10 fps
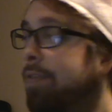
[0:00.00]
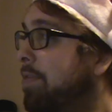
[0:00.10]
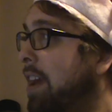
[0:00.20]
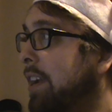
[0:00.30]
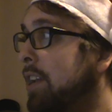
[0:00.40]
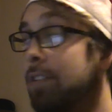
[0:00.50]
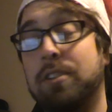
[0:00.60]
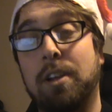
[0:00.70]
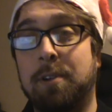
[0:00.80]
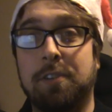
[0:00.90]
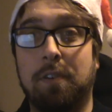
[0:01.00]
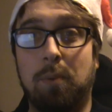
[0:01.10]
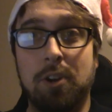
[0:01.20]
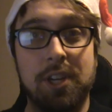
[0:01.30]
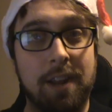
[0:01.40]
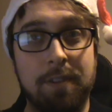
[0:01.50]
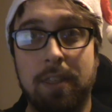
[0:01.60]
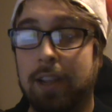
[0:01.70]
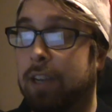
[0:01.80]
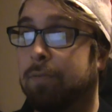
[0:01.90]
Thank you so much for watching
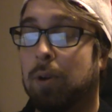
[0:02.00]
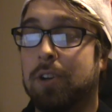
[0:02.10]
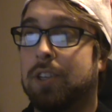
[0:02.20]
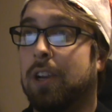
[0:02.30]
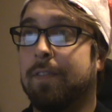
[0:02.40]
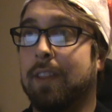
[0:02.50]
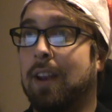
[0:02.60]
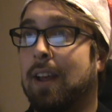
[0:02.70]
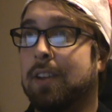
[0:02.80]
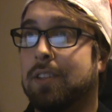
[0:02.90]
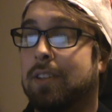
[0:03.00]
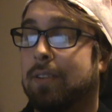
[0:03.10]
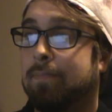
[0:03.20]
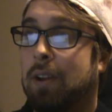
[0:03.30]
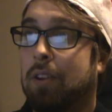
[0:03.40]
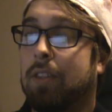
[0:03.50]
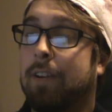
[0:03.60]
everything you've watched over the last month.